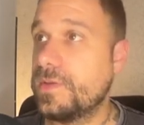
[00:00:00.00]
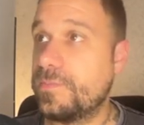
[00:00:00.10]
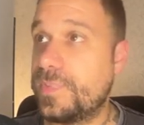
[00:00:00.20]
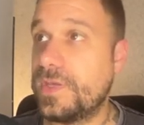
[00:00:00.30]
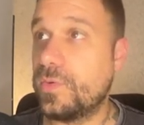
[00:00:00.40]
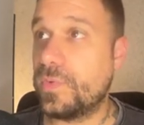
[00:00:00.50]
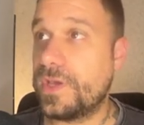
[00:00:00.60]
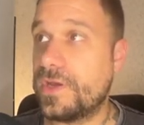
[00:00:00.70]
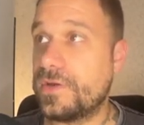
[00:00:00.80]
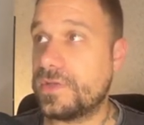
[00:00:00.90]
be
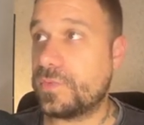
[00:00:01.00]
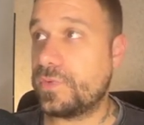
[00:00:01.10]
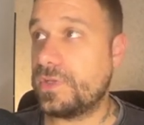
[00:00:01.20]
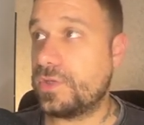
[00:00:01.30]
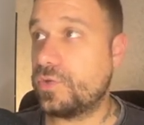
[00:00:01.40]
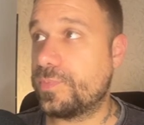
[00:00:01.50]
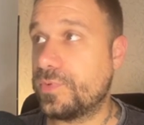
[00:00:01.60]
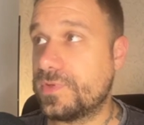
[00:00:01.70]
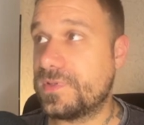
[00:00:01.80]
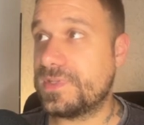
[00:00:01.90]
aware that we need to
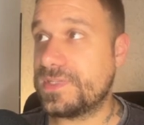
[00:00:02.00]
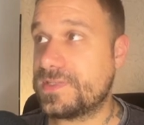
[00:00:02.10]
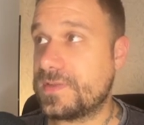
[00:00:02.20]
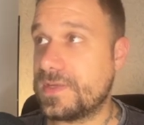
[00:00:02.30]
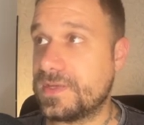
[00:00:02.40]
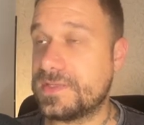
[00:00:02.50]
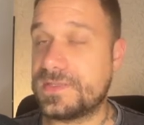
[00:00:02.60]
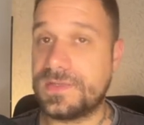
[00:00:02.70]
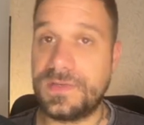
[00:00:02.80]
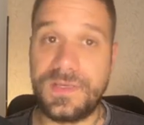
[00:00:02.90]
put these
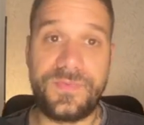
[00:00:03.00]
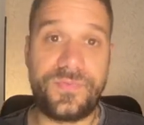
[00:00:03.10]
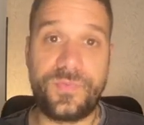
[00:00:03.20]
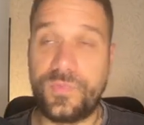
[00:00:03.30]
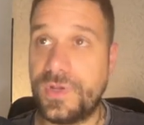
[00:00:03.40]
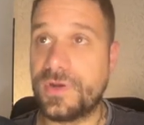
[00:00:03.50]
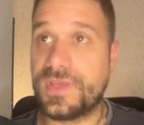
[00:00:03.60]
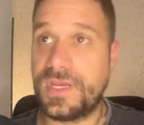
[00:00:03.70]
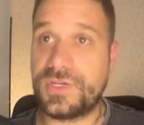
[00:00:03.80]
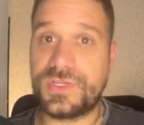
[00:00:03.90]
things if we are
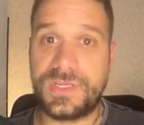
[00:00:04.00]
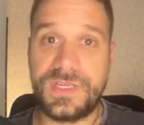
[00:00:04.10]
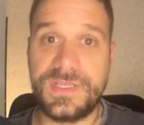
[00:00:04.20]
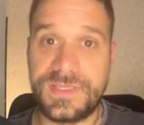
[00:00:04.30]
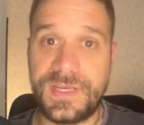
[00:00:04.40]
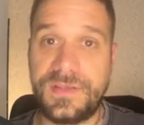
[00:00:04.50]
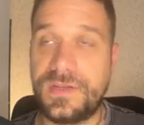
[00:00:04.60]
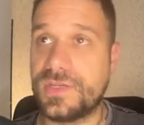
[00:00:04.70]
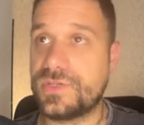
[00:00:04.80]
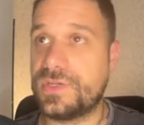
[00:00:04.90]
caching inside the
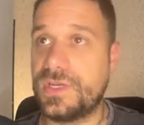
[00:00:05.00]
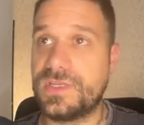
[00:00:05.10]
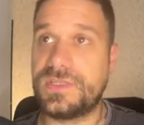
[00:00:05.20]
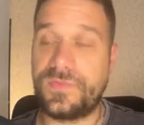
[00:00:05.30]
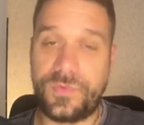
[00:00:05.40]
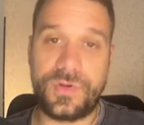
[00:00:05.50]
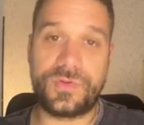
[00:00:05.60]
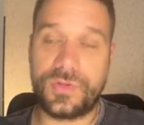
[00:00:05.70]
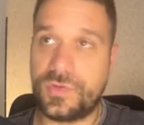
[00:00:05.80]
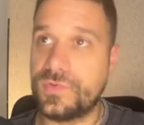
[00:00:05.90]
Next.js, if we are
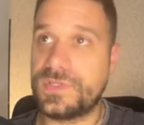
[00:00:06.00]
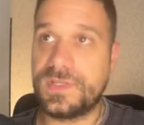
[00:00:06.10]
not using